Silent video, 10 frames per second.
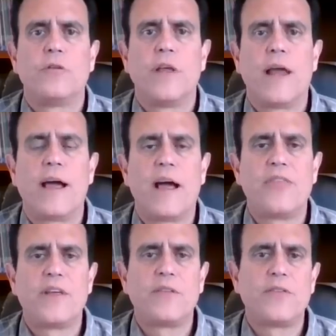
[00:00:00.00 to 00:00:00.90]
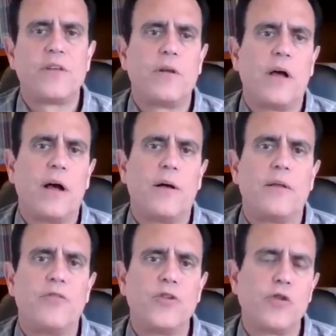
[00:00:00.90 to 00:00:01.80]
and I think then
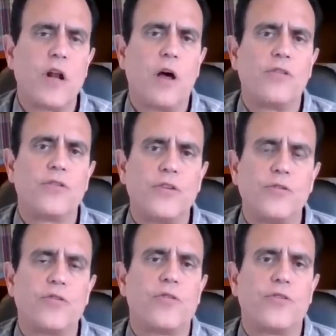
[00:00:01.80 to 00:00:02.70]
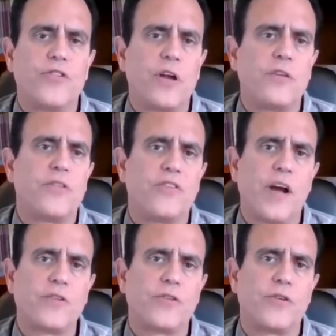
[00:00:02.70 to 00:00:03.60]
if you look at other deals that are done in the
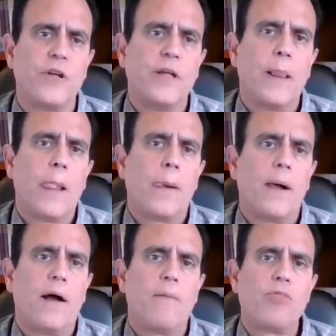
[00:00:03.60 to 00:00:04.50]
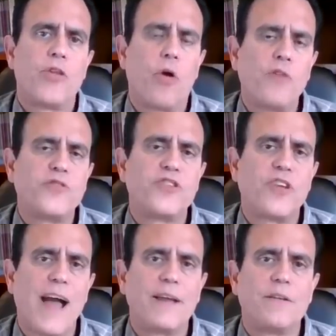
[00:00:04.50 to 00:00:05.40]
sector, they're often
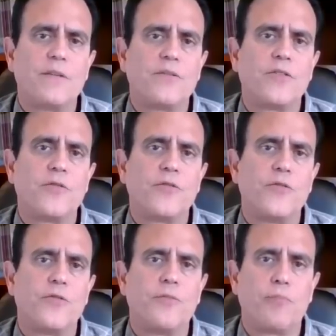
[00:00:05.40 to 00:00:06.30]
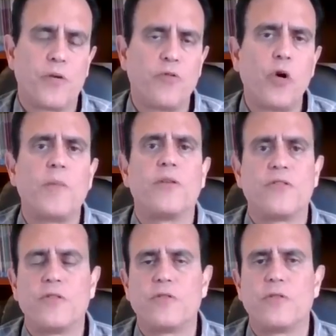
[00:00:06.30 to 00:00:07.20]
tied to
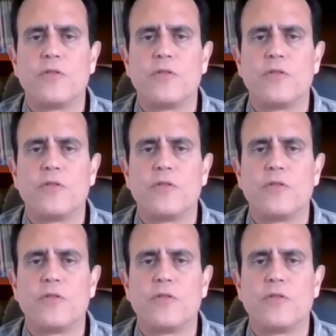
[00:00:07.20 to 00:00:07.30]
performance and